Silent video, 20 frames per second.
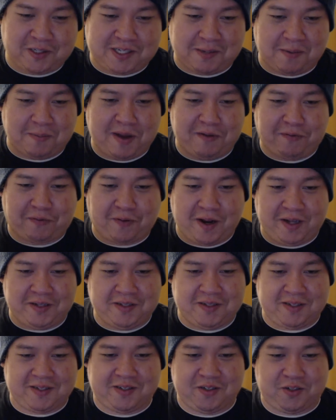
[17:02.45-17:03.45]
I know some of my
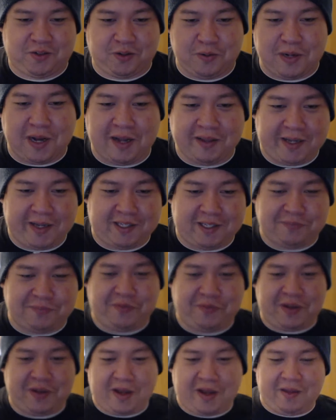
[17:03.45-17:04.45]
friends do not like this
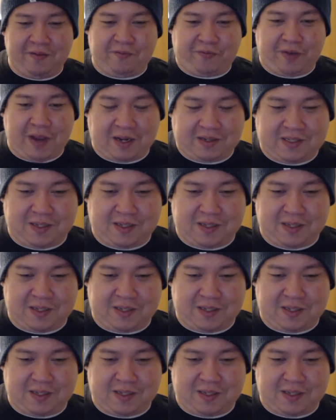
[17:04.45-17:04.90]
movie. In